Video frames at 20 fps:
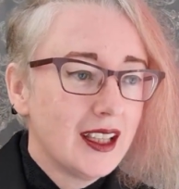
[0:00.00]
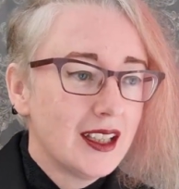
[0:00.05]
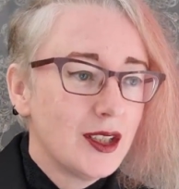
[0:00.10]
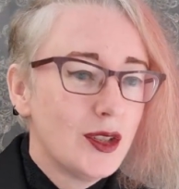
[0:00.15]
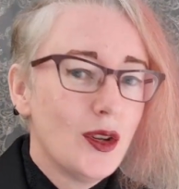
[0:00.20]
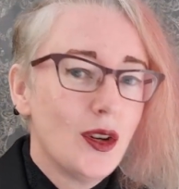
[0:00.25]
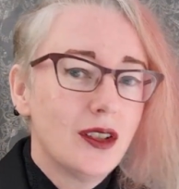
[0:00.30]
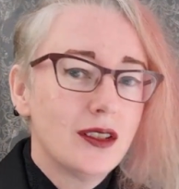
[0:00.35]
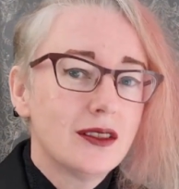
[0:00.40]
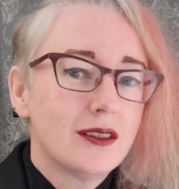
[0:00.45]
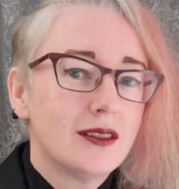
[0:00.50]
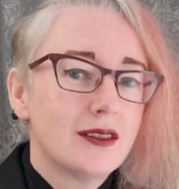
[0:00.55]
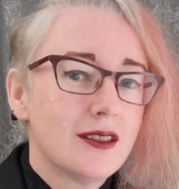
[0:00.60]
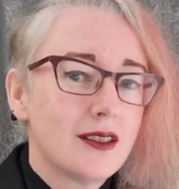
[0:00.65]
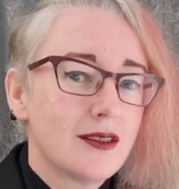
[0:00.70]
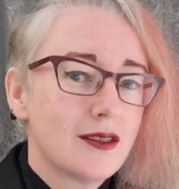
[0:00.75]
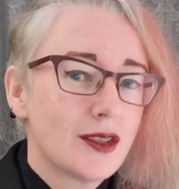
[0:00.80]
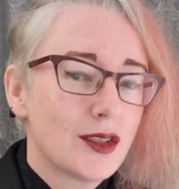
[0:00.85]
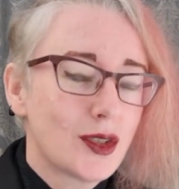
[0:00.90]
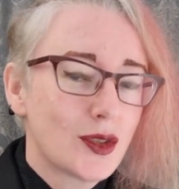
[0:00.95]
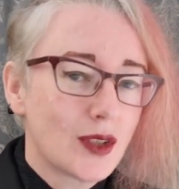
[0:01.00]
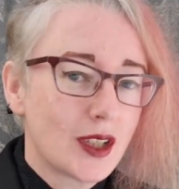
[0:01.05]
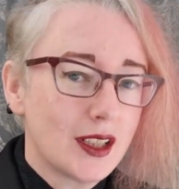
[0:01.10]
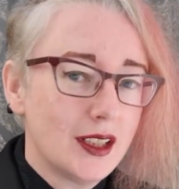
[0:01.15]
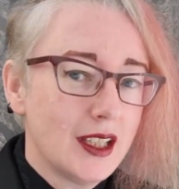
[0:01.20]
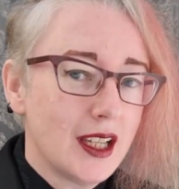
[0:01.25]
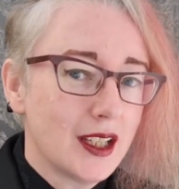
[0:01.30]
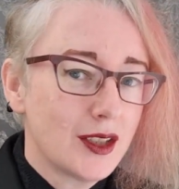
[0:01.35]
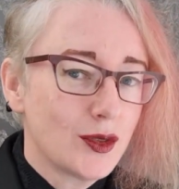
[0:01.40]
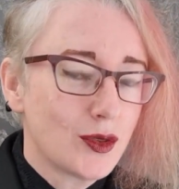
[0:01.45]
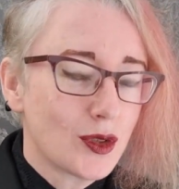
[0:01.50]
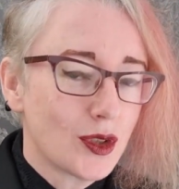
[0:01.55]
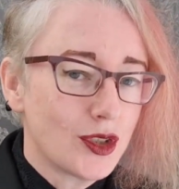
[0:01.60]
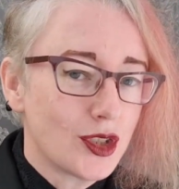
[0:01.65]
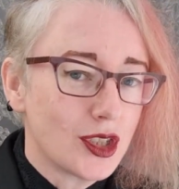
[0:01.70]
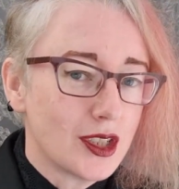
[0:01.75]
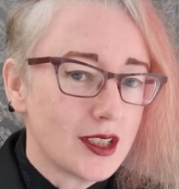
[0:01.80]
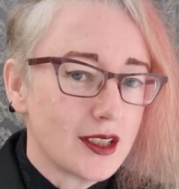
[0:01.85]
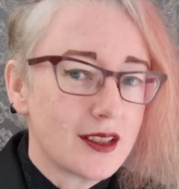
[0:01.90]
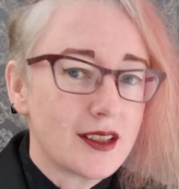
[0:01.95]
not strictly
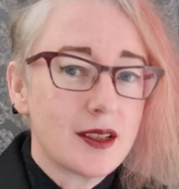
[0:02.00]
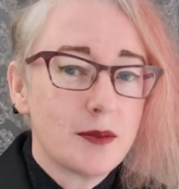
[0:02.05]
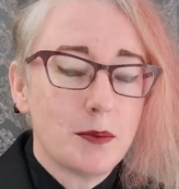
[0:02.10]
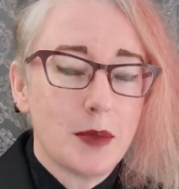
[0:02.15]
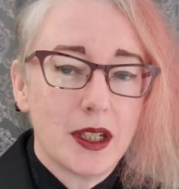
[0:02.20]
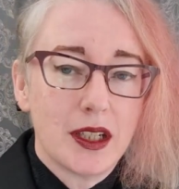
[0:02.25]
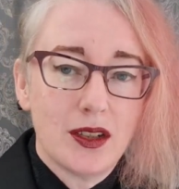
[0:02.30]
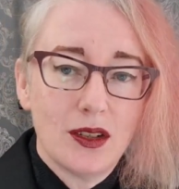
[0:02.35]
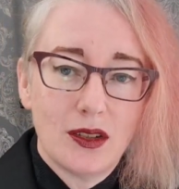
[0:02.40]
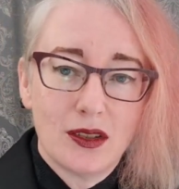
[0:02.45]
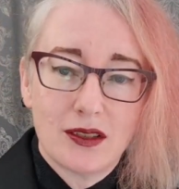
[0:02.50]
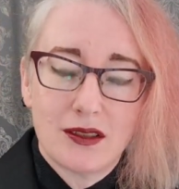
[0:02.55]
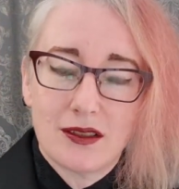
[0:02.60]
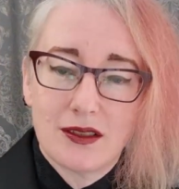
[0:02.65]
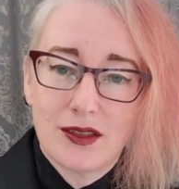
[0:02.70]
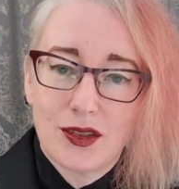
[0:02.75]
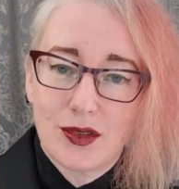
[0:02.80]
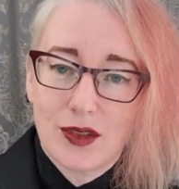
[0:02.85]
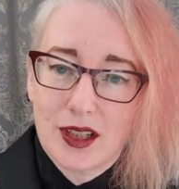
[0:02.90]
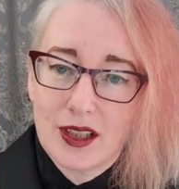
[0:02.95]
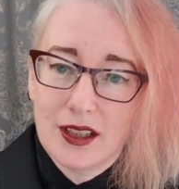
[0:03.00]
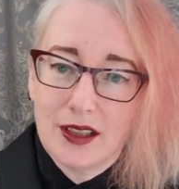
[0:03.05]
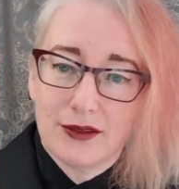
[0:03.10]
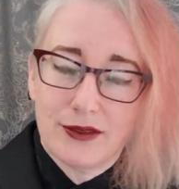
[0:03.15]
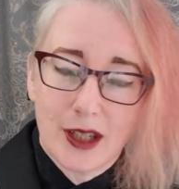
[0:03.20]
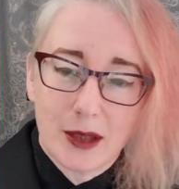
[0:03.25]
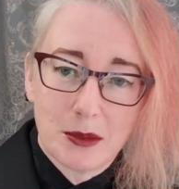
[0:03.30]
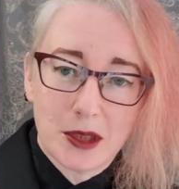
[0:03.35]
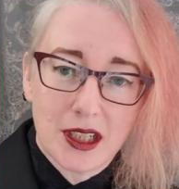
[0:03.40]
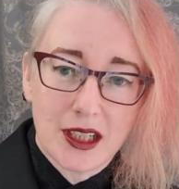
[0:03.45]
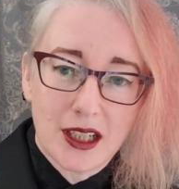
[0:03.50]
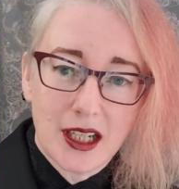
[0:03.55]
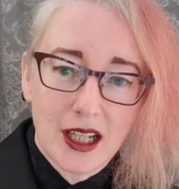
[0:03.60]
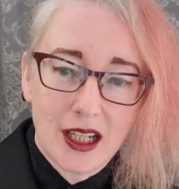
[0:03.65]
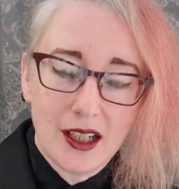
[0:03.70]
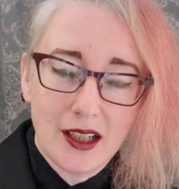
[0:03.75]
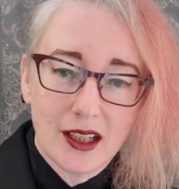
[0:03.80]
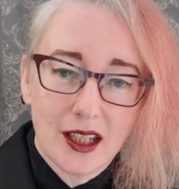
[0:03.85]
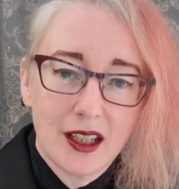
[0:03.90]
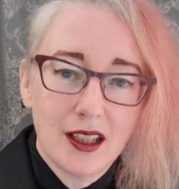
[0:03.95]
androgynous, but not strictly feminine
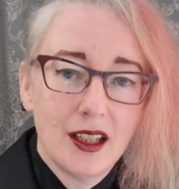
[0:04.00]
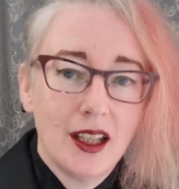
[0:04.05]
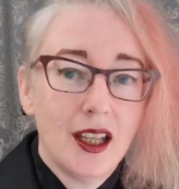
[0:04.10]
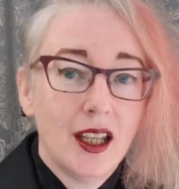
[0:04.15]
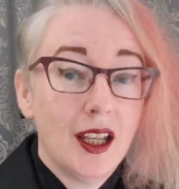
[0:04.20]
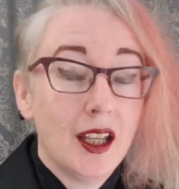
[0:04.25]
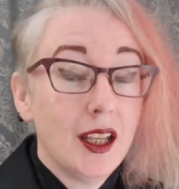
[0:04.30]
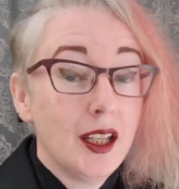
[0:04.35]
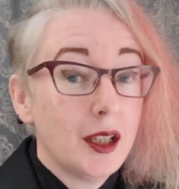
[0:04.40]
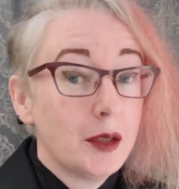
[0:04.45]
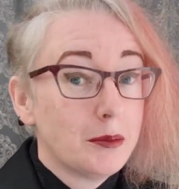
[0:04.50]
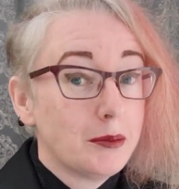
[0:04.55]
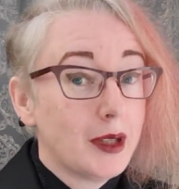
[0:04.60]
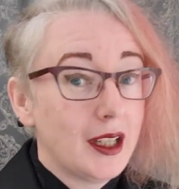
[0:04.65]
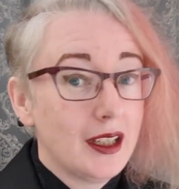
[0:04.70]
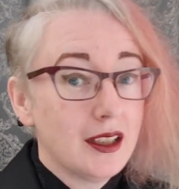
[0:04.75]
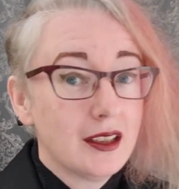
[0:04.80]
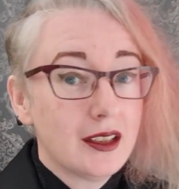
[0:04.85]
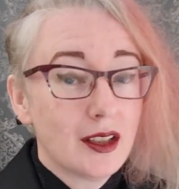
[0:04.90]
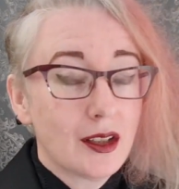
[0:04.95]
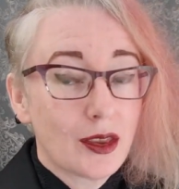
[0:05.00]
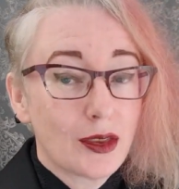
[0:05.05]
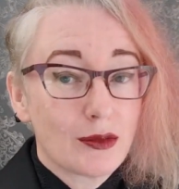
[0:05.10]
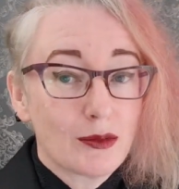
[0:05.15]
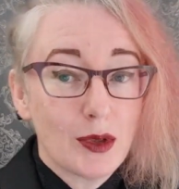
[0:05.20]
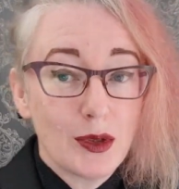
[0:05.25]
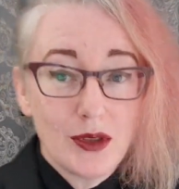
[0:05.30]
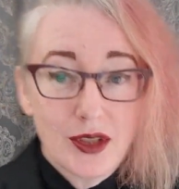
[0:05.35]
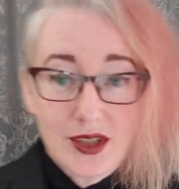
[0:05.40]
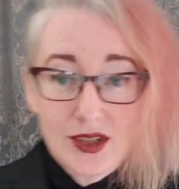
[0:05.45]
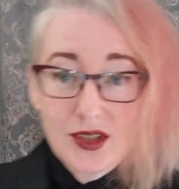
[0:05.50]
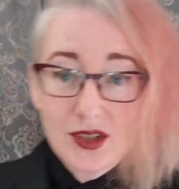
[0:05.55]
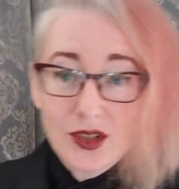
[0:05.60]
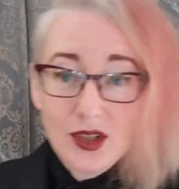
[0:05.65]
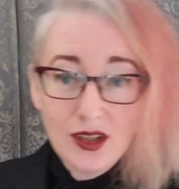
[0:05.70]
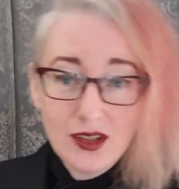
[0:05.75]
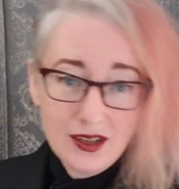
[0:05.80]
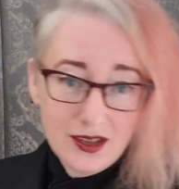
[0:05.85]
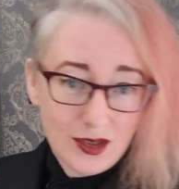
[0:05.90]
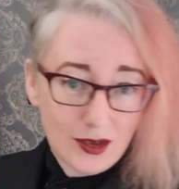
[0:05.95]
either. But throw the
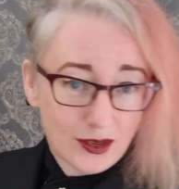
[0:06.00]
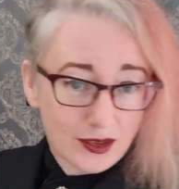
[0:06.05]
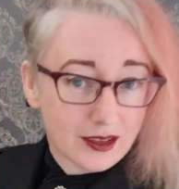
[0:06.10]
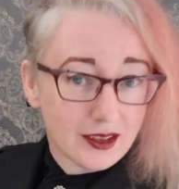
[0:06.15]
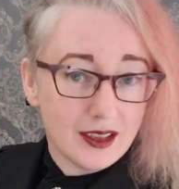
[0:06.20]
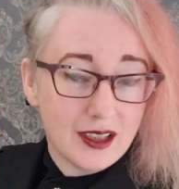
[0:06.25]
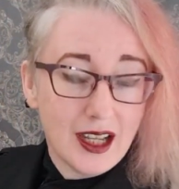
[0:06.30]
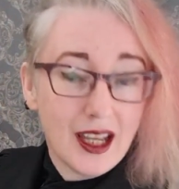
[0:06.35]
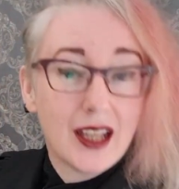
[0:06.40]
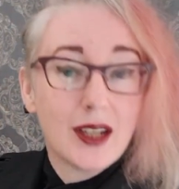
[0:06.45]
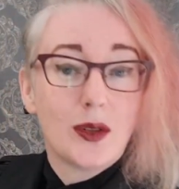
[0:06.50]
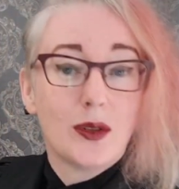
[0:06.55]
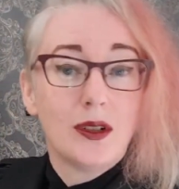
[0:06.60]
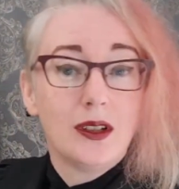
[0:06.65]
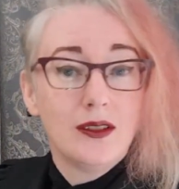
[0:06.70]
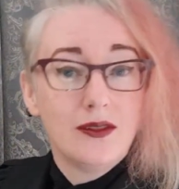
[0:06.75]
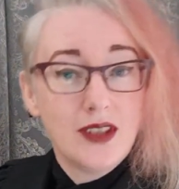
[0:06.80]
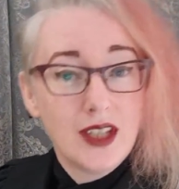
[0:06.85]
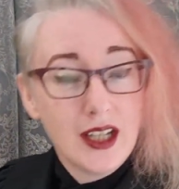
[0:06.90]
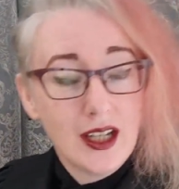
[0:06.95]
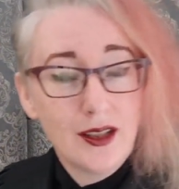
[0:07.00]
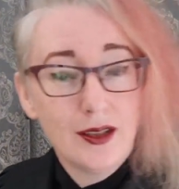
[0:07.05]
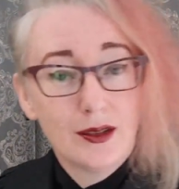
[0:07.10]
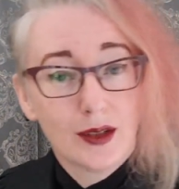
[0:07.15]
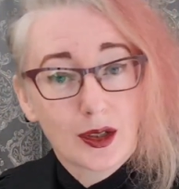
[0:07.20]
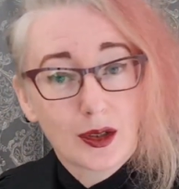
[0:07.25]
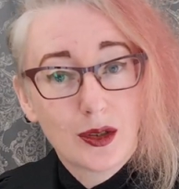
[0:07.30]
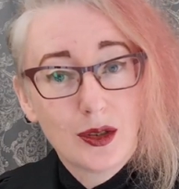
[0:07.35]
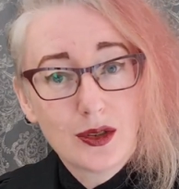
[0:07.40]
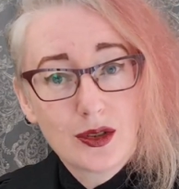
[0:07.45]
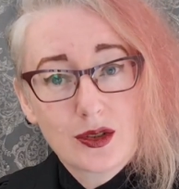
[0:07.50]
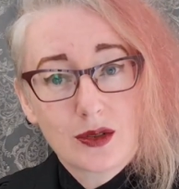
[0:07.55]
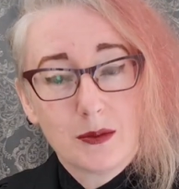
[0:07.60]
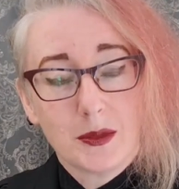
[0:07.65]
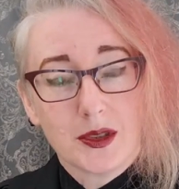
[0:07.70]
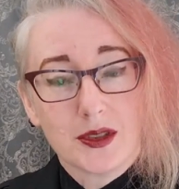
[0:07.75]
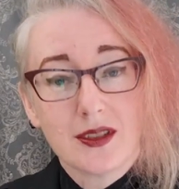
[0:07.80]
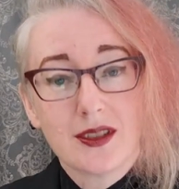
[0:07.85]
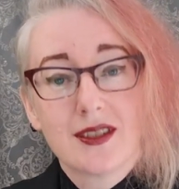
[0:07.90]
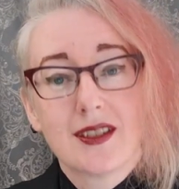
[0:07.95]
skirt on and all of the other
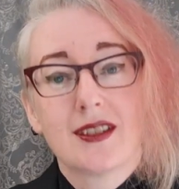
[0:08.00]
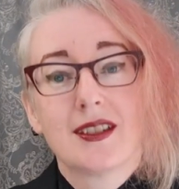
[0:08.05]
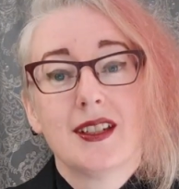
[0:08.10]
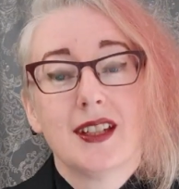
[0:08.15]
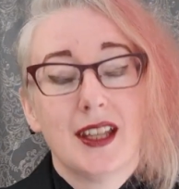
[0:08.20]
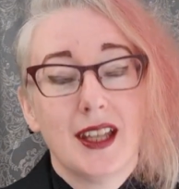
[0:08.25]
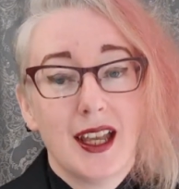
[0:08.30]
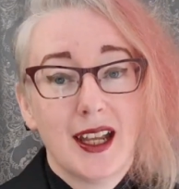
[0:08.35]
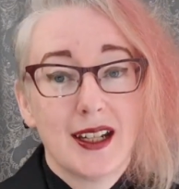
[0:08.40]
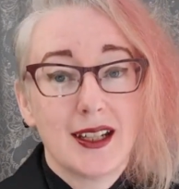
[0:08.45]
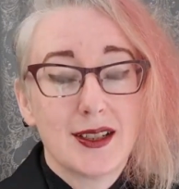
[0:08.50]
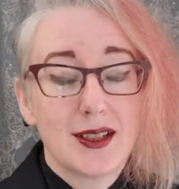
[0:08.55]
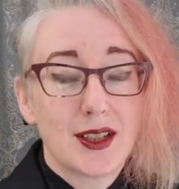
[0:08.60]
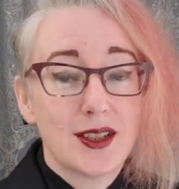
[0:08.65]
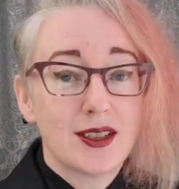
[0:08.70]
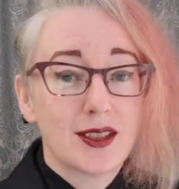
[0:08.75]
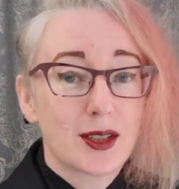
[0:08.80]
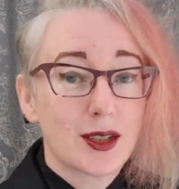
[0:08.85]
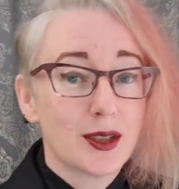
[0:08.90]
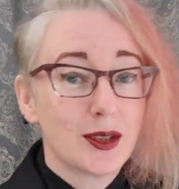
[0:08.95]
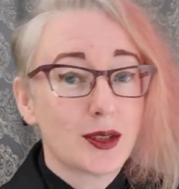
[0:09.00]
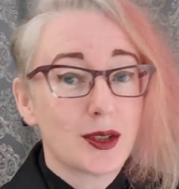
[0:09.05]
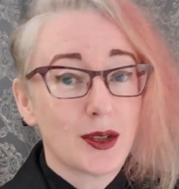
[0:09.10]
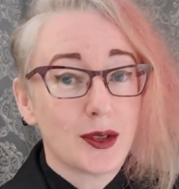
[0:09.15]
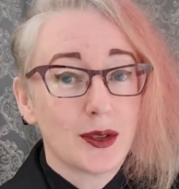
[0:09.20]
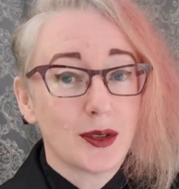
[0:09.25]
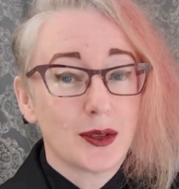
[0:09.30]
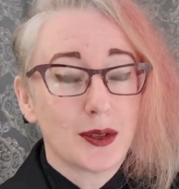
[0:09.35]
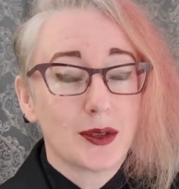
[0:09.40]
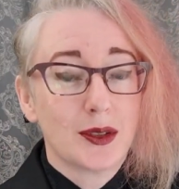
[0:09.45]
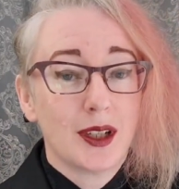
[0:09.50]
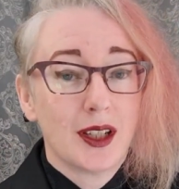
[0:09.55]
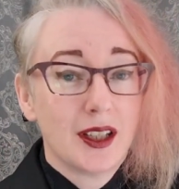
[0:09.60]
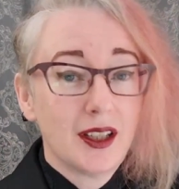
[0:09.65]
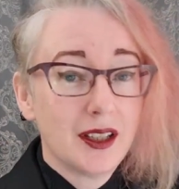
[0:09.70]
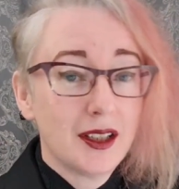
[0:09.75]
accoutrements, and it's just gonna go